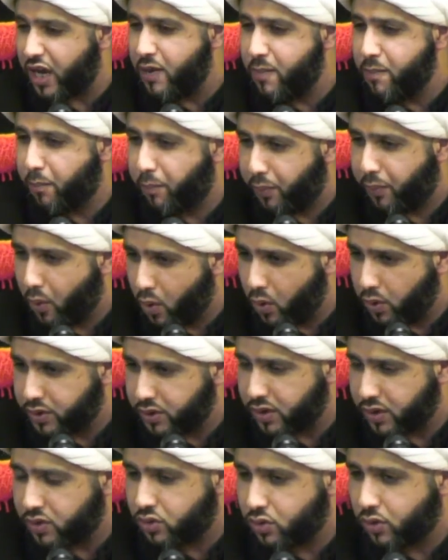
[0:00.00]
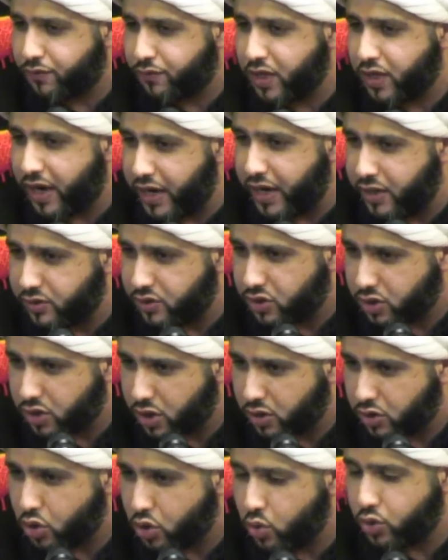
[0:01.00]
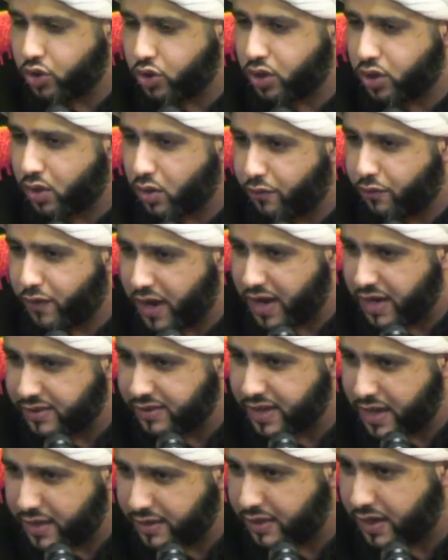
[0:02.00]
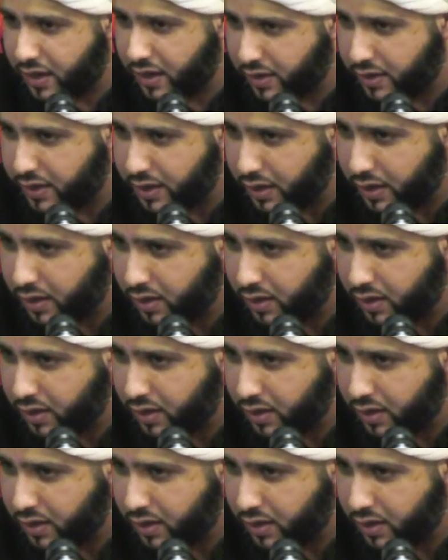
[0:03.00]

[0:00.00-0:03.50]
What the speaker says: importance of the institution of azadari.